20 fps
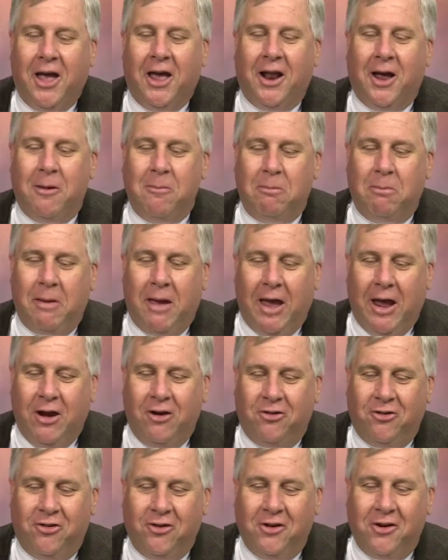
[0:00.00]
I'm
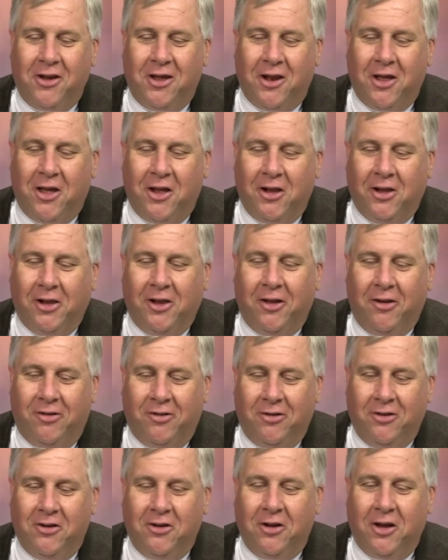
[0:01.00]
patient, and I
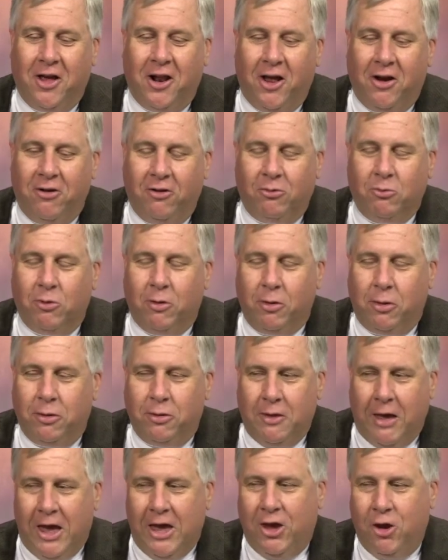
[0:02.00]
listen, and I just want to
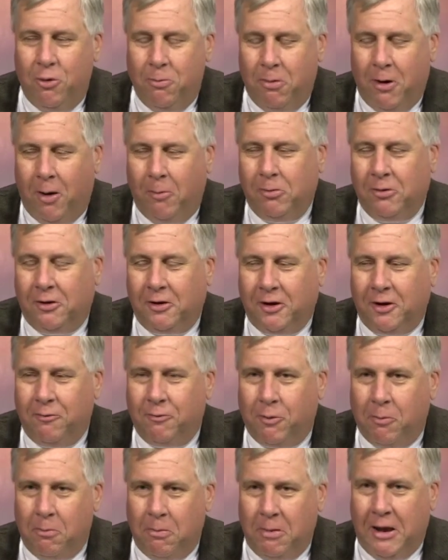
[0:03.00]
thank you publicly
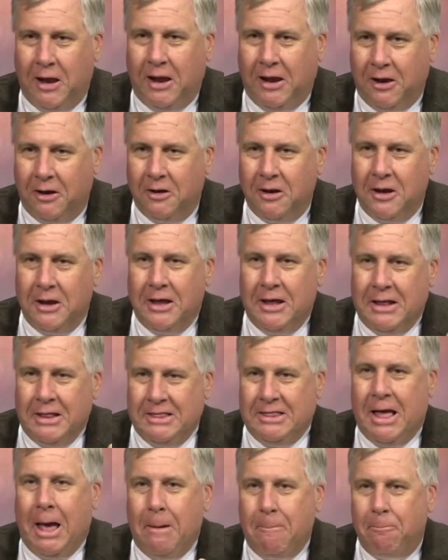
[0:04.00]
for being
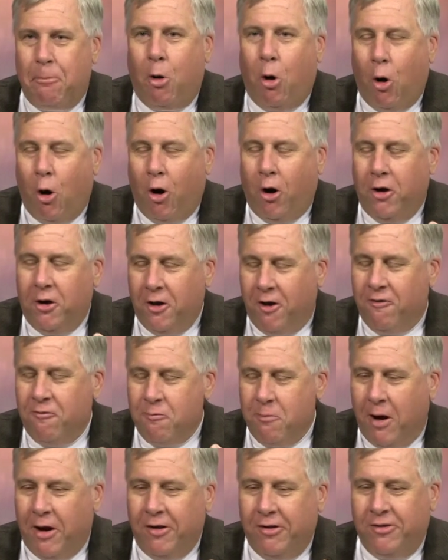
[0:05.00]
that part of
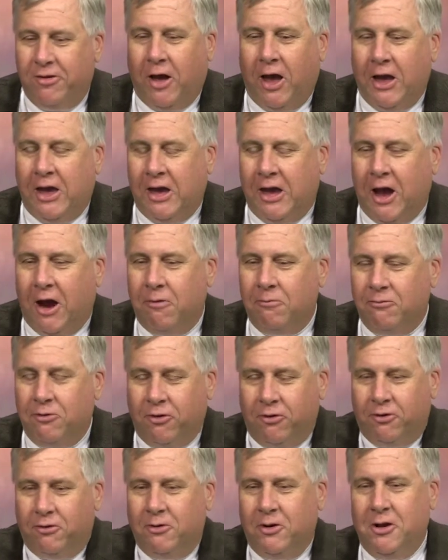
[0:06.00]
my psyche.
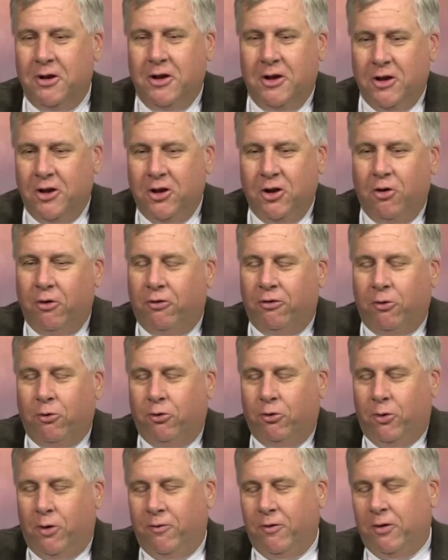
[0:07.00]
You're so
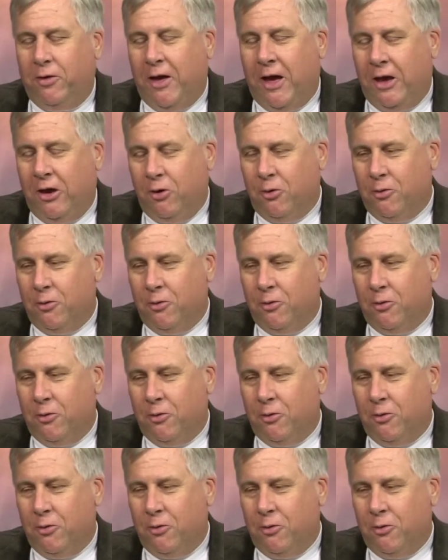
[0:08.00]
terrific. Thank you.